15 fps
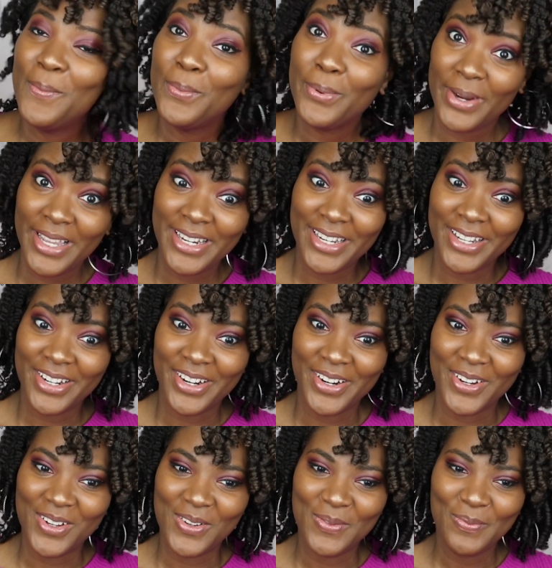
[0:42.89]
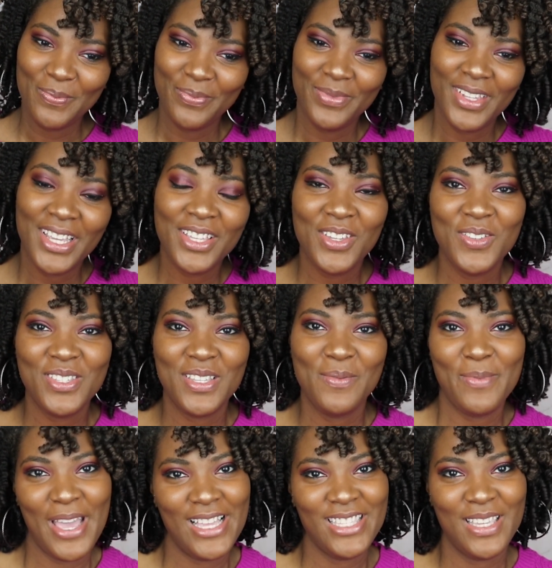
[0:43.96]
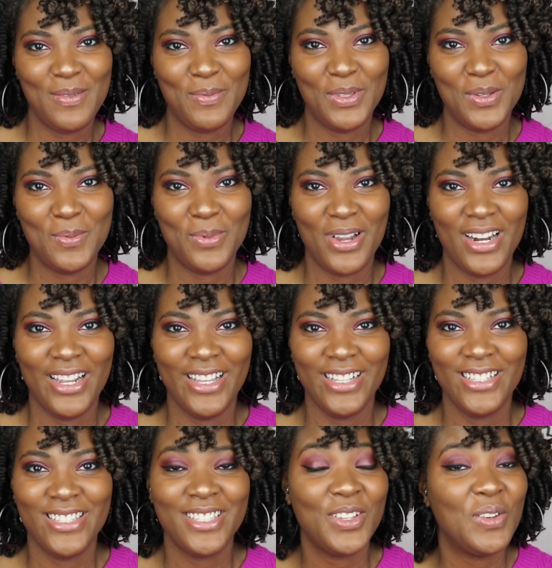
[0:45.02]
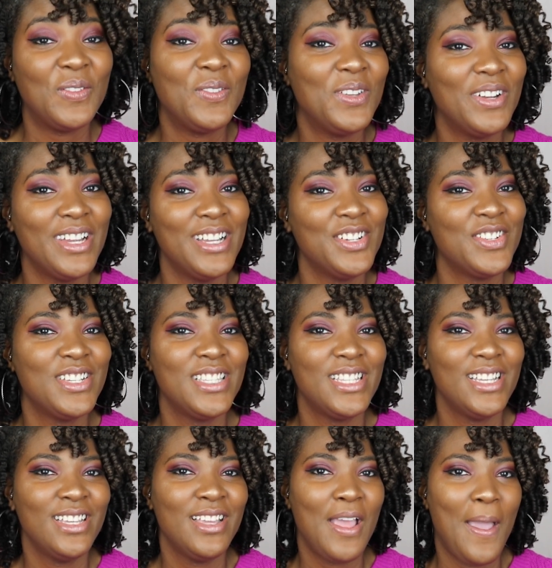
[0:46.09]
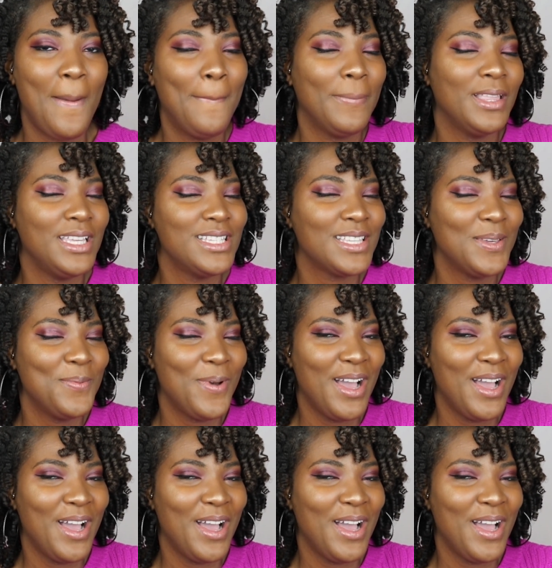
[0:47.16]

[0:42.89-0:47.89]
braid and curl using Bask and Bloom products. So if you're interested, please keep